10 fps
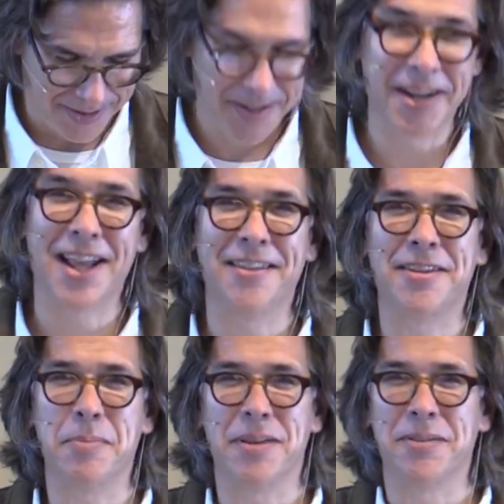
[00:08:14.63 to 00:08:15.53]
Nan
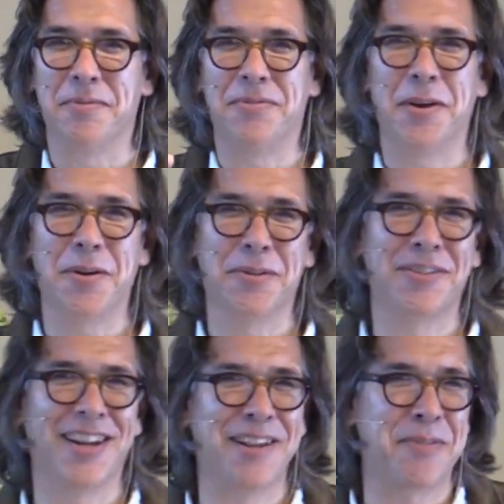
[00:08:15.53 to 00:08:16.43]
sent me some photos
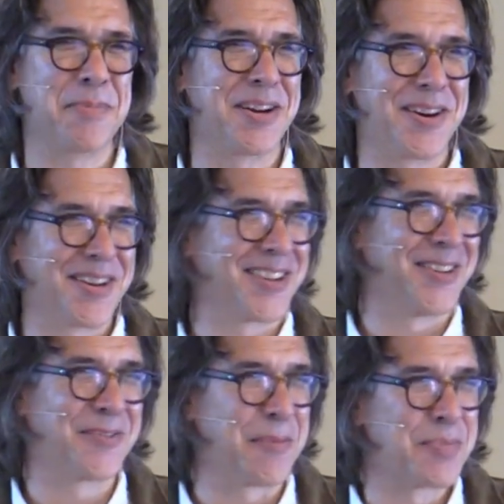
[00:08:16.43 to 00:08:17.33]
today from an article
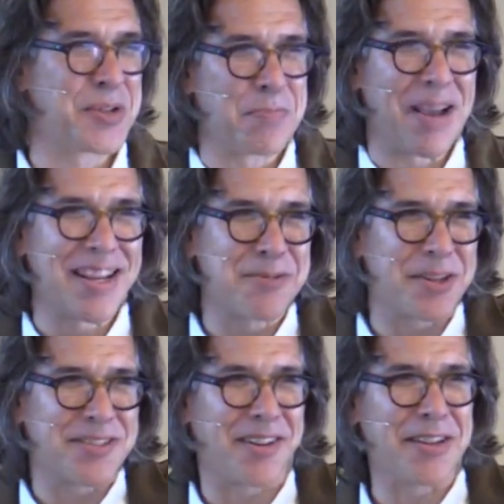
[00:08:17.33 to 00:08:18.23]
from space where
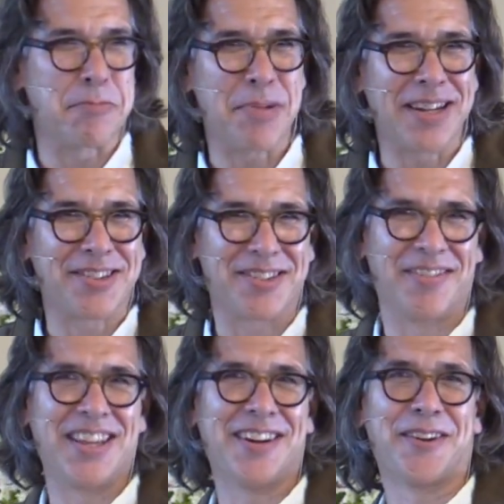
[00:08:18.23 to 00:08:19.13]
it's all these pictures
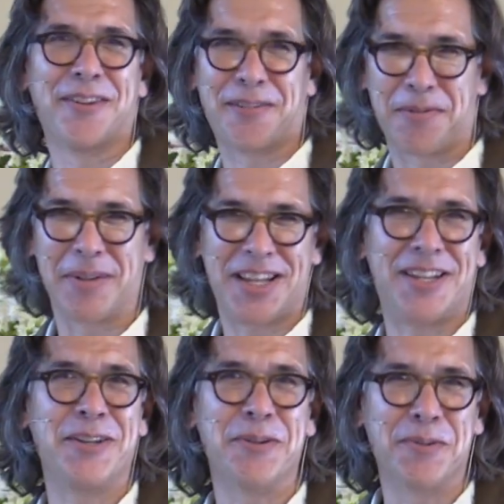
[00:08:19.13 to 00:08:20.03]
of the Earth from a
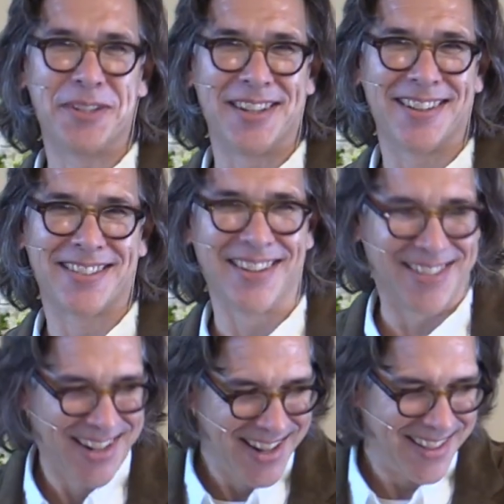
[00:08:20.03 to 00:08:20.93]
huge distance,
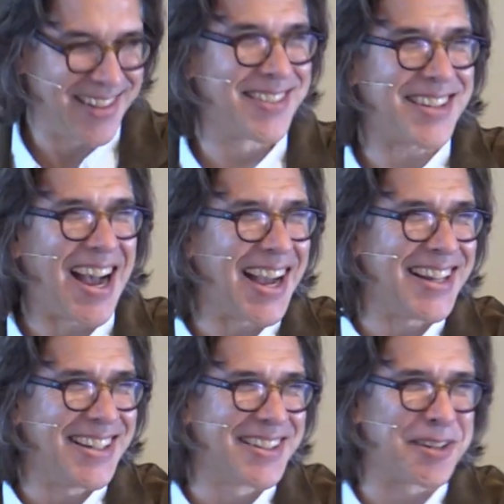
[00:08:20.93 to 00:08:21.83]
this
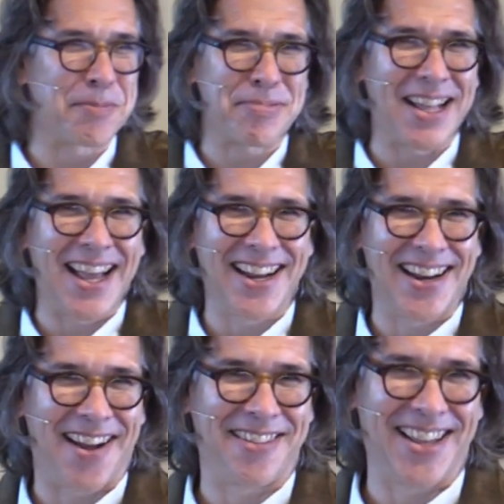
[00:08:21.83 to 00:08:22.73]
tiny little planet
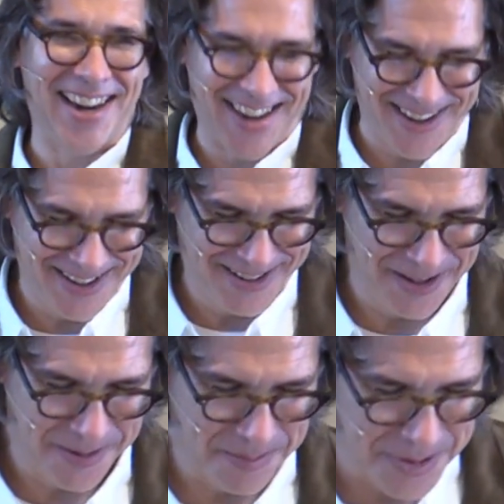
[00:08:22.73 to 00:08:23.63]
out there
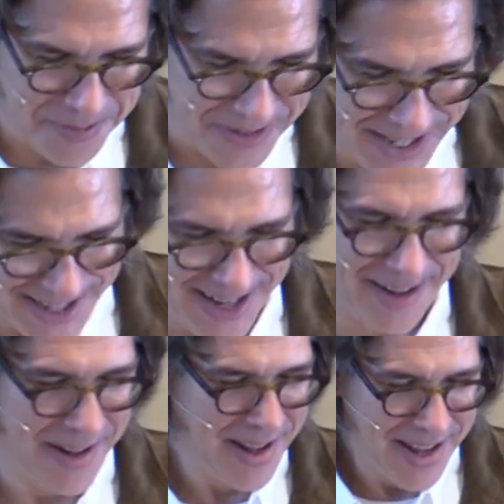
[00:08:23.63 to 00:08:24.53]
moving at,
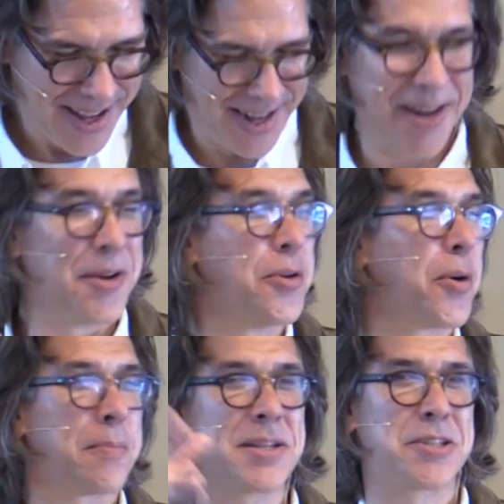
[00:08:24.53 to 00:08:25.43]
at an
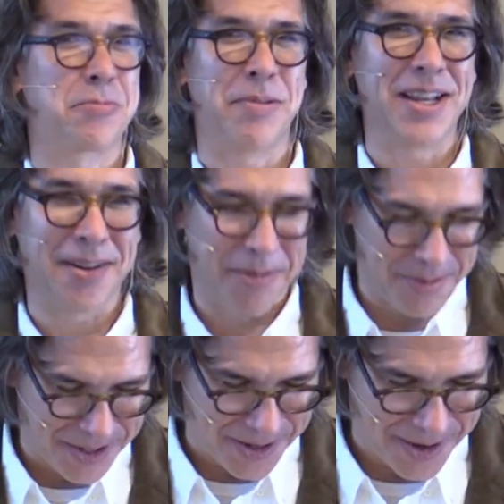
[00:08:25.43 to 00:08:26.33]
enormous speed through
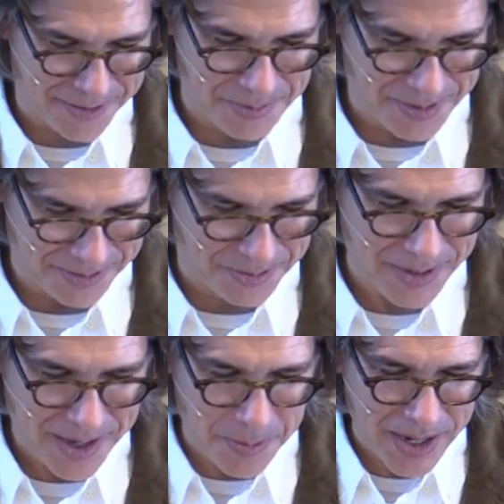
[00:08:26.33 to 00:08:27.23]
the cosmos.
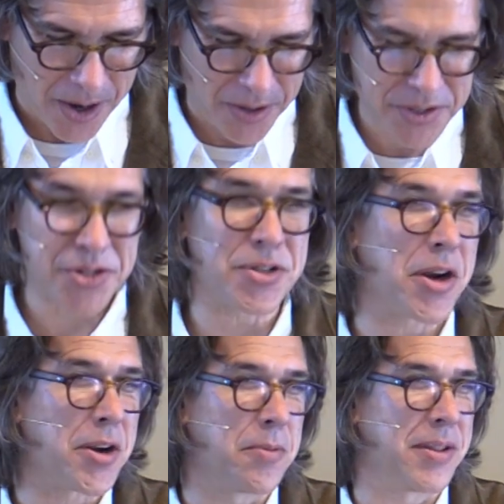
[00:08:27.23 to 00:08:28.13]
We, we all
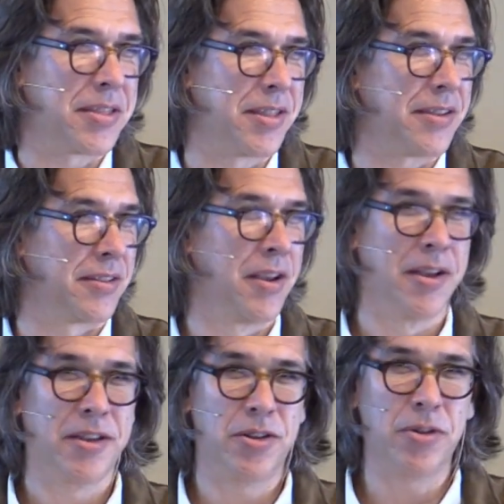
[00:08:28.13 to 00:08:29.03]
start with this
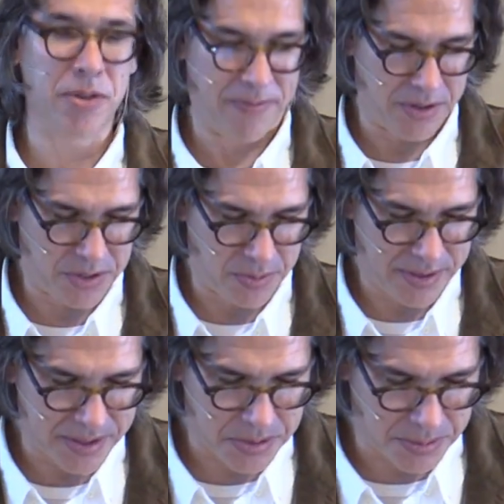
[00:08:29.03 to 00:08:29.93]
universe,
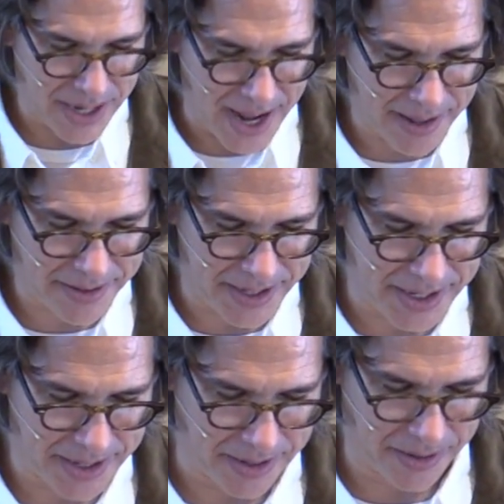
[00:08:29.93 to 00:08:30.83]
with this reality
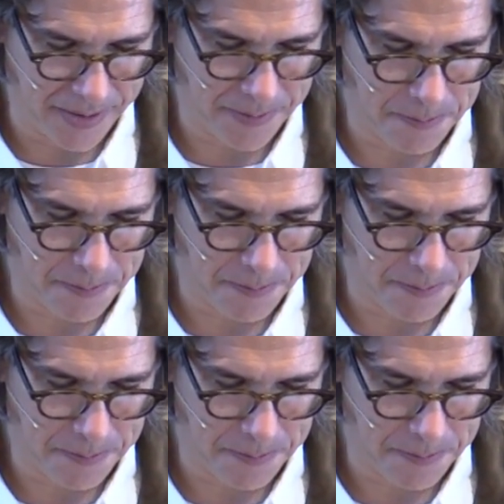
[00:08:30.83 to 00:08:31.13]
here.